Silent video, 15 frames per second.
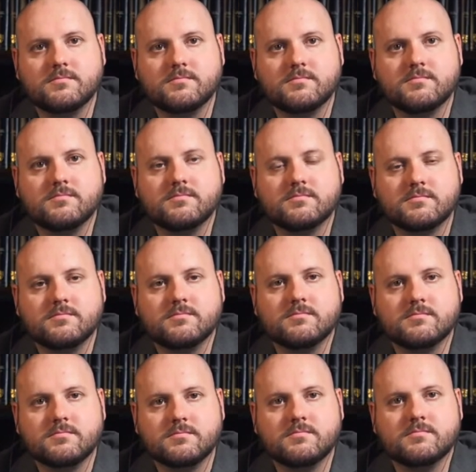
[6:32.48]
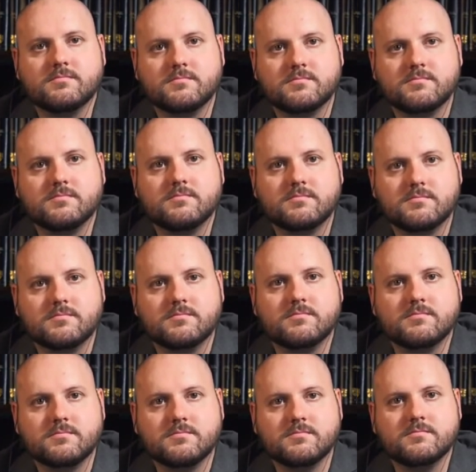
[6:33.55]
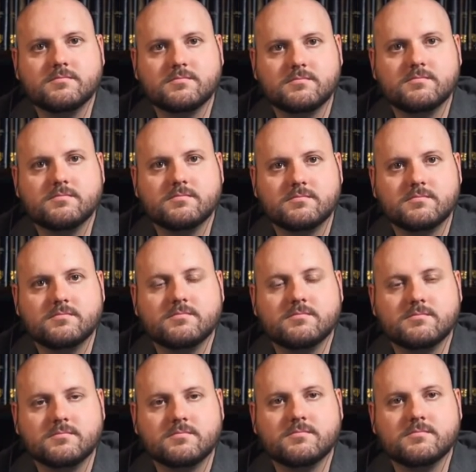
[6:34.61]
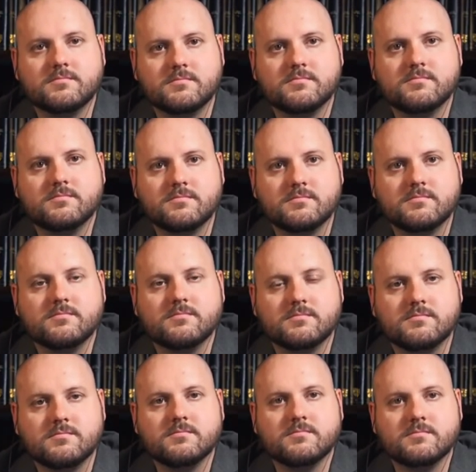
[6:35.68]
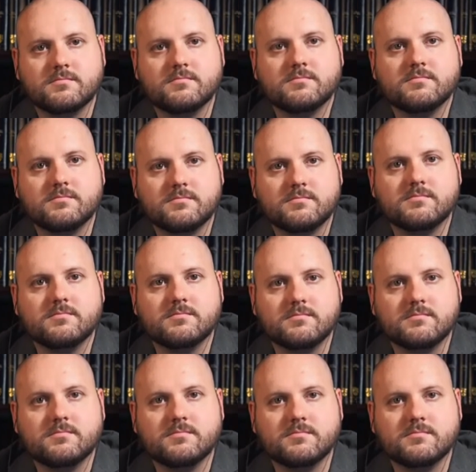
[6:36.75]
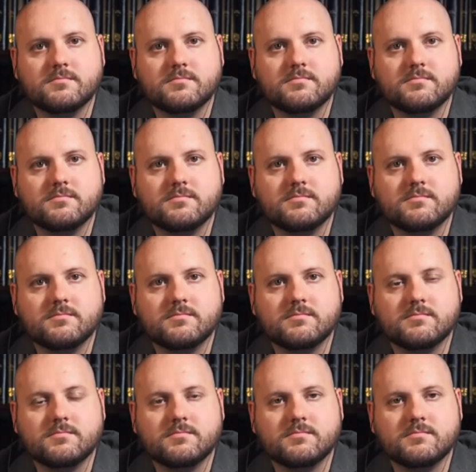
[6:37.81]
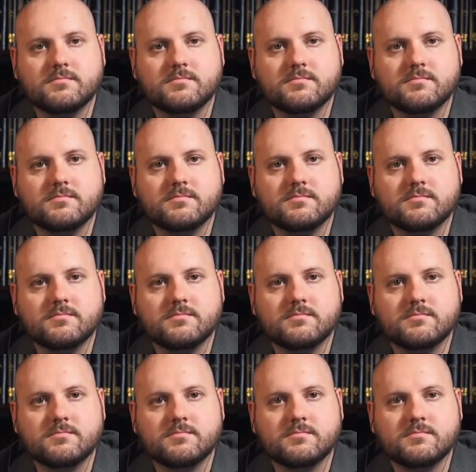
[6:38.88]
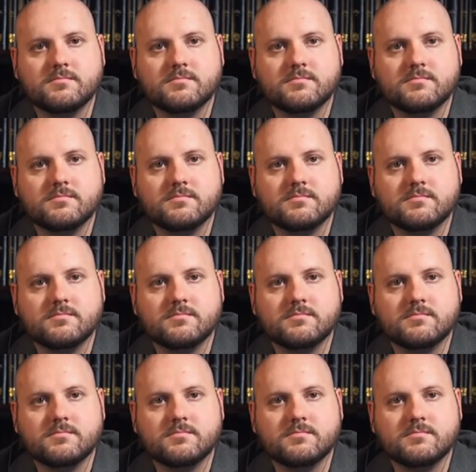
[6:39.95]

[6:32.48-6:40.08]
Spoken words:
The person shown says nothing.